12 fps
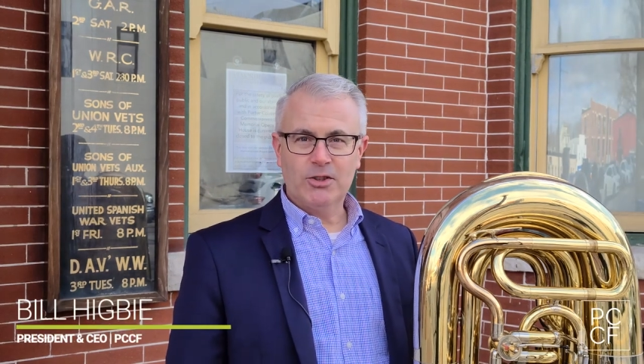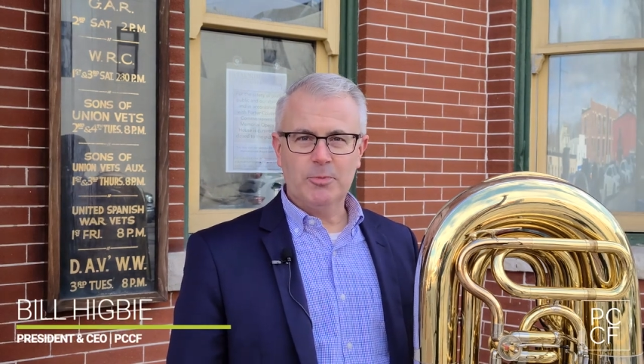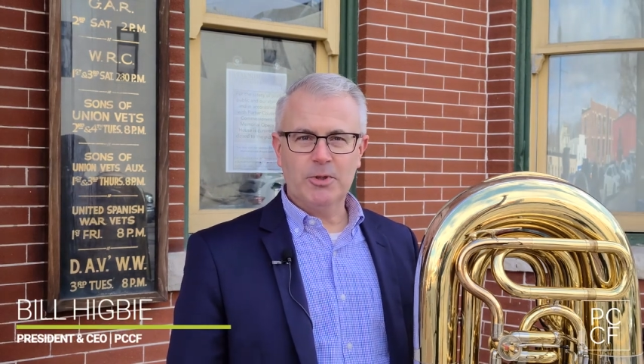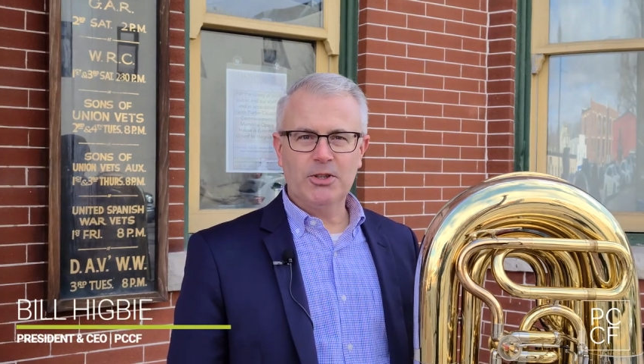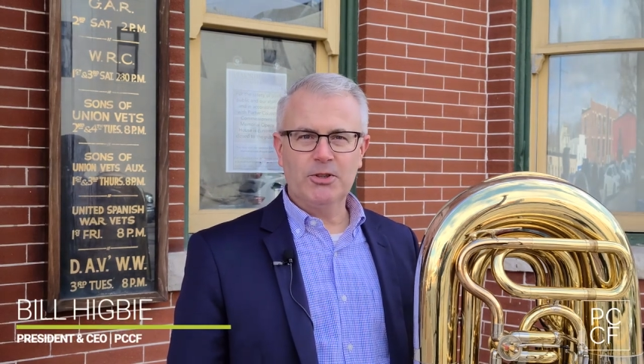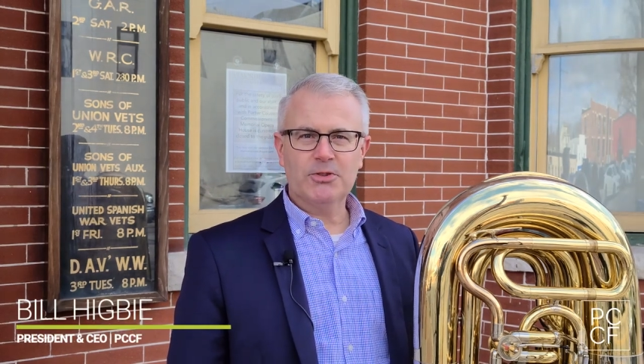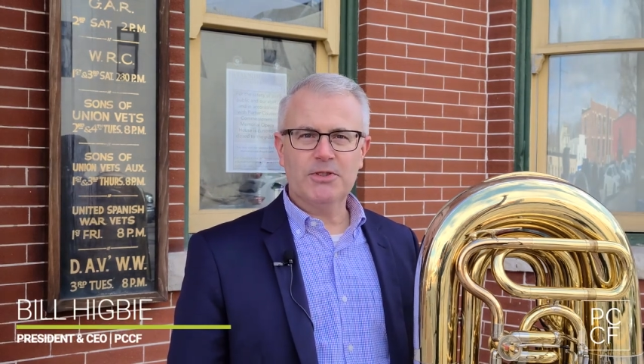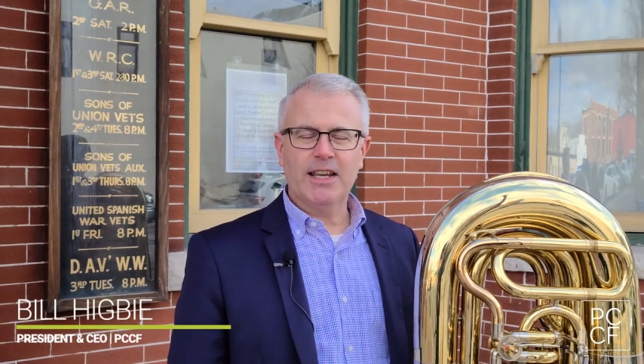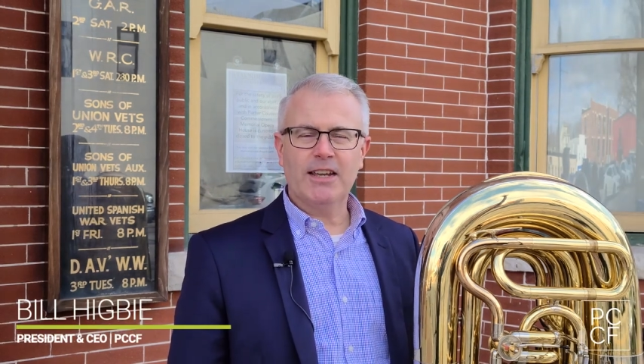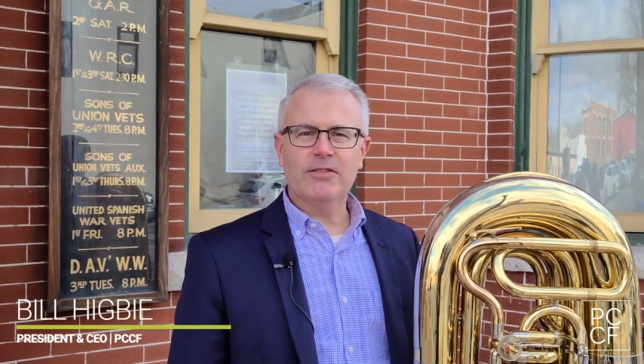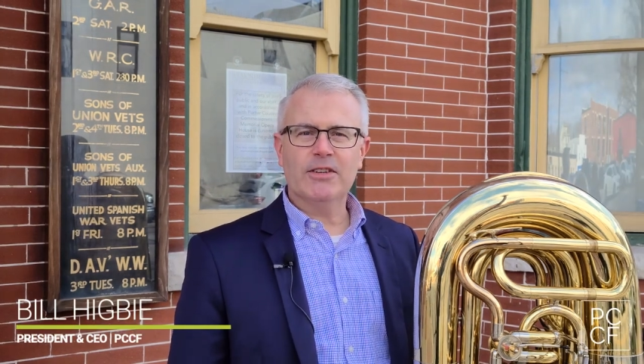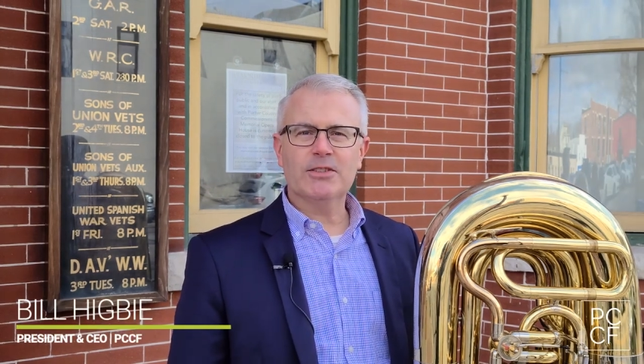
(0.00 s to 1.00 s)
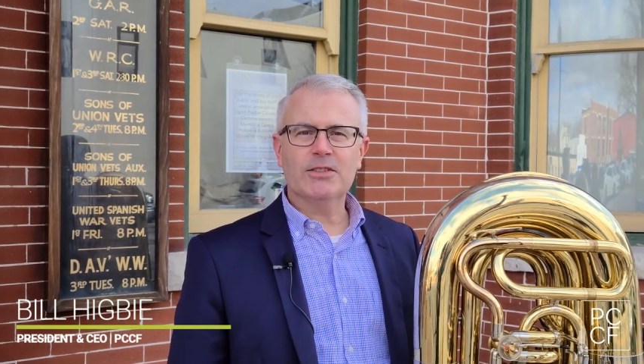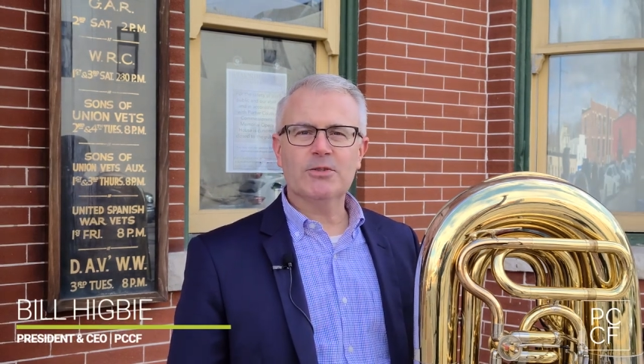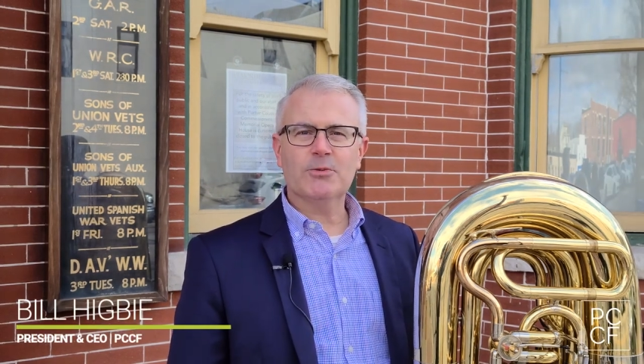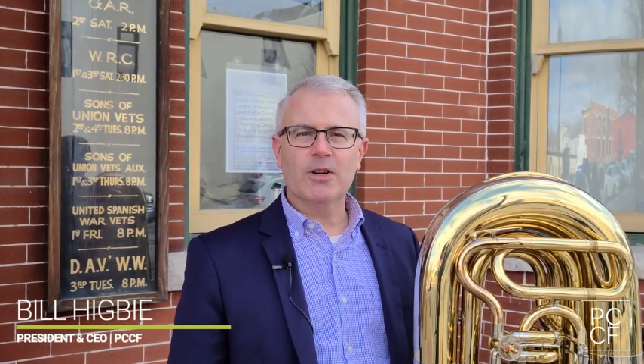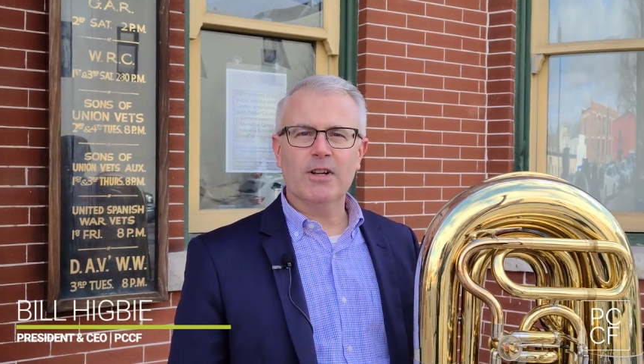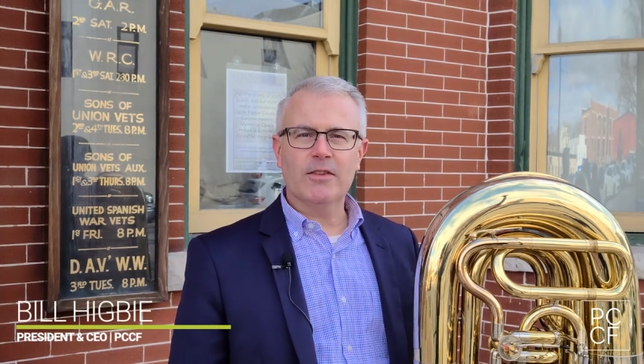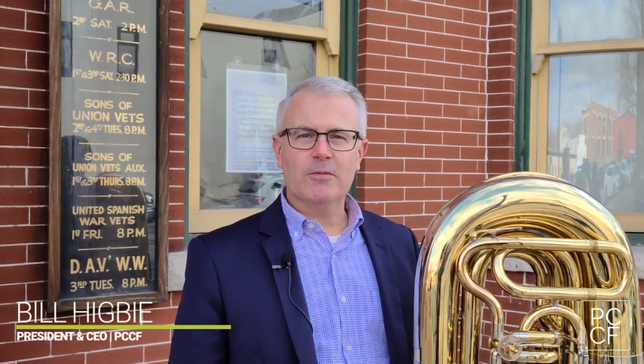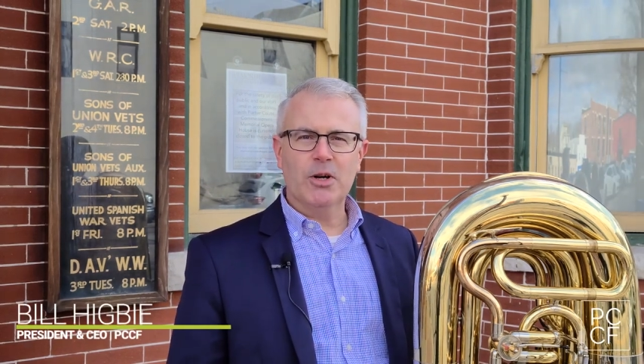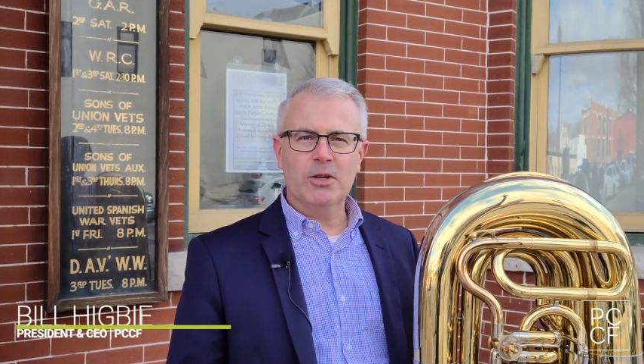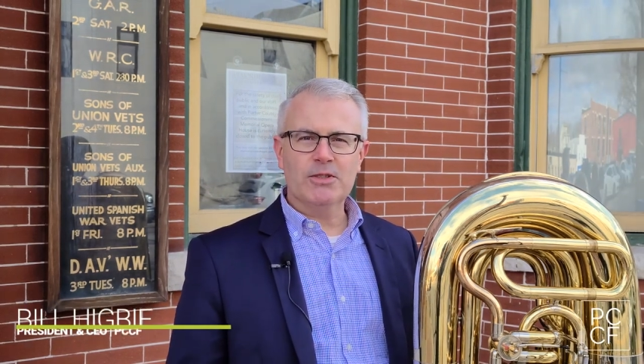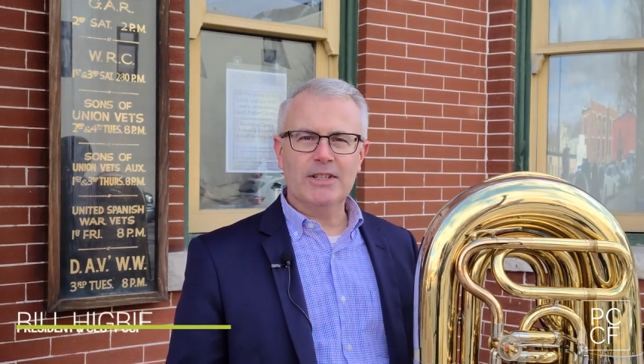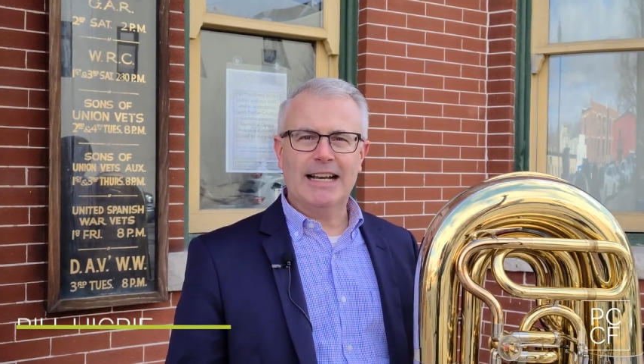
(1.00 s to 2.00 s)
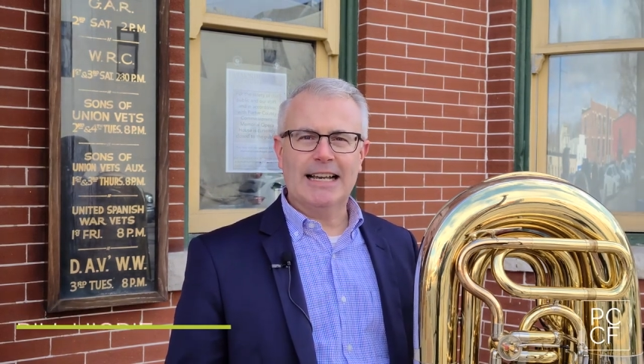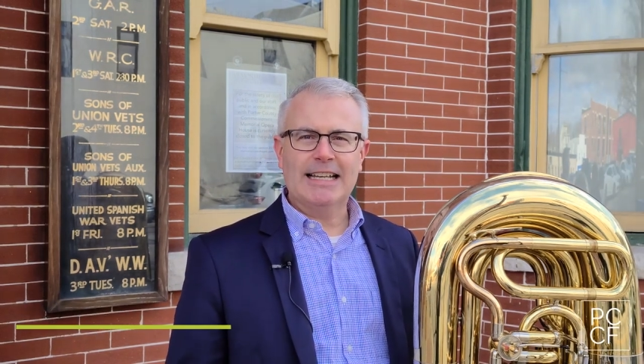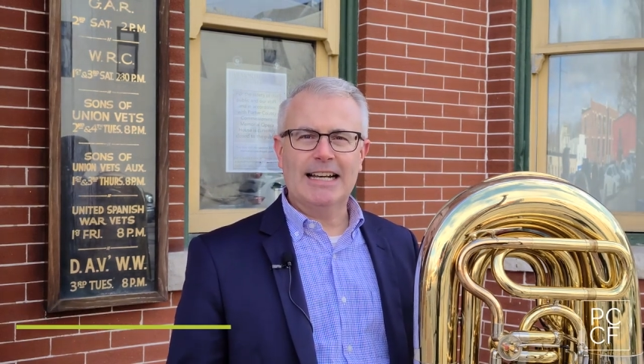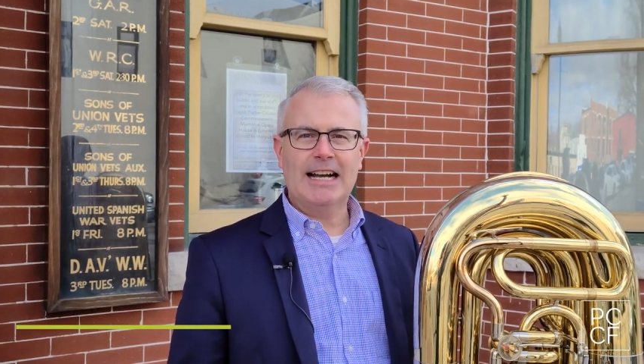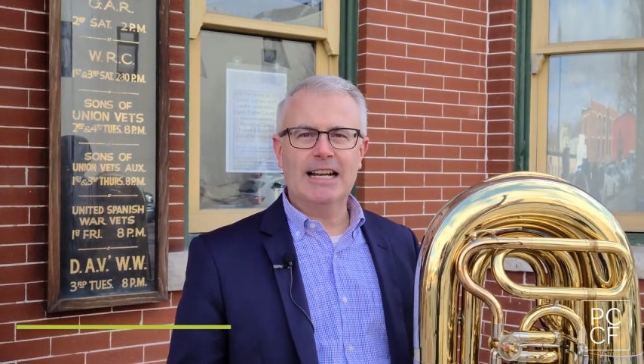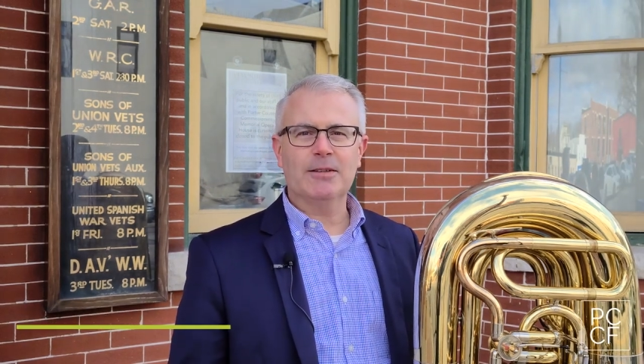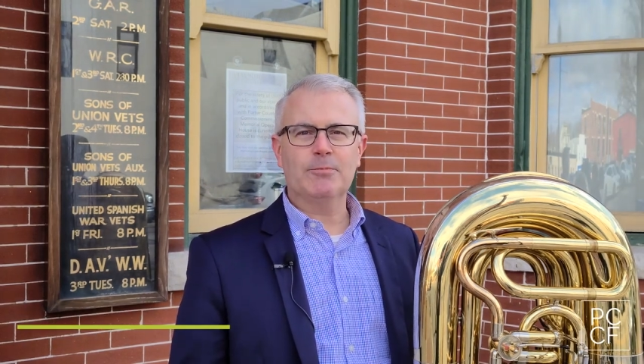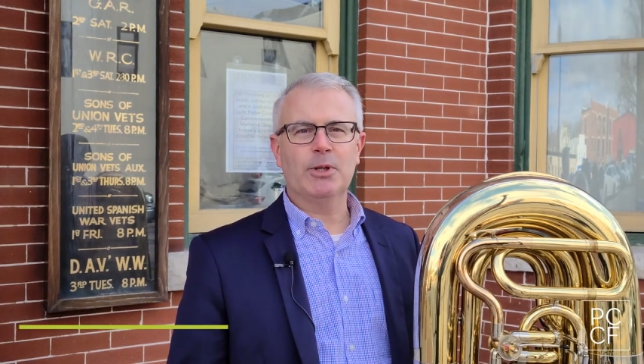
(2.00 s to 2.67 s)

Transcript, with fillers: Tuba Tuesday visits one of the most iconic